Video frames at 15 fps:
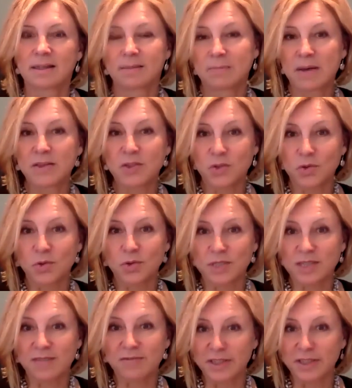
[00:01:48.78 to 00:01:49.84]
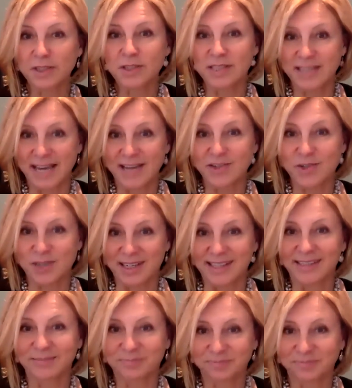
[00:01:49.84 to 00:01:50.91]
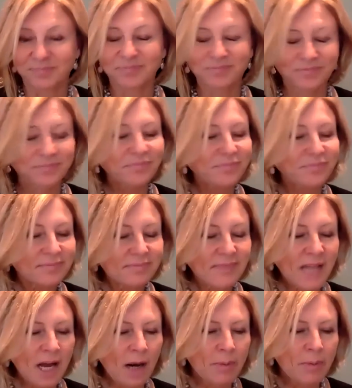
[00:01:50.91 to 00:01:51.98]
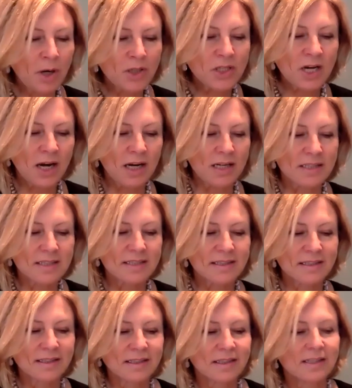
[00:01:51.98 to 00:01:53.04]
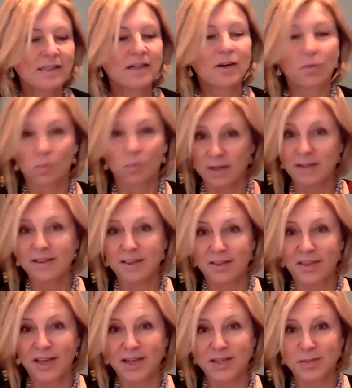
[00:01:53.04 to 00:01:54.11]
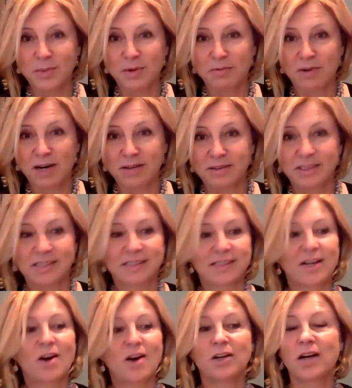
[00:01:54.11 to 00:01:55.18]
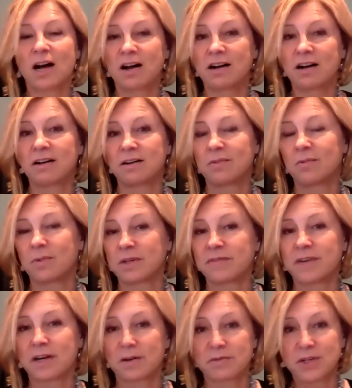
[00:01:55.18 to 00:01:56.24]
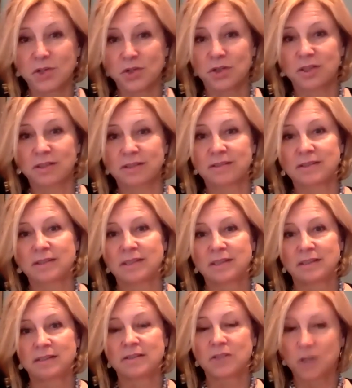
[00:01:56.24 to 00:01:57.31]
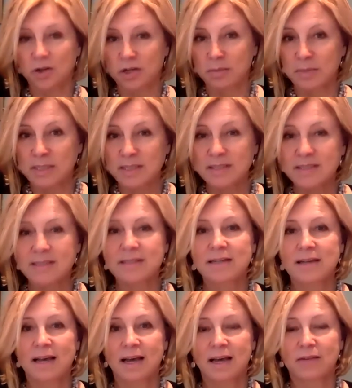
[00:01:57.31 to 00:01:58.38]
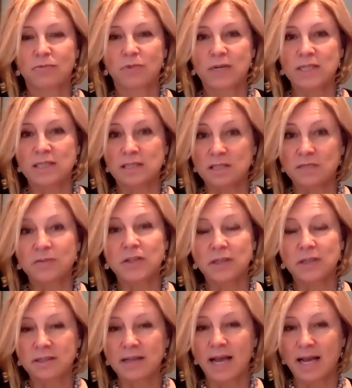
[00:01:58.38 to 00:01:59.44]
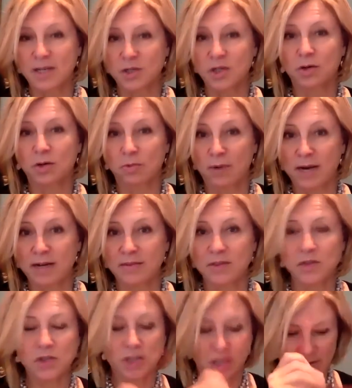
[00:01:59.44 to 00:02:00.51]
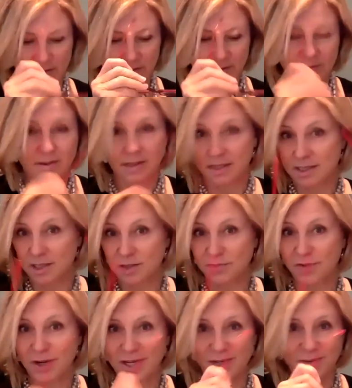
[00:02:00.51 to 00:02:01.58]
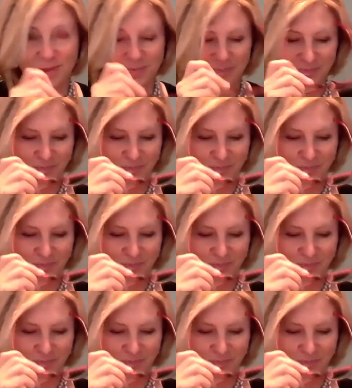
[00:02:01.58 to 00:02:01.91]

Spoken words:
Mothers and Daughters Unfiltered, actually, our podcast, one of the things we wrote on one of our original documents and reasons for actually creating the show is as follows.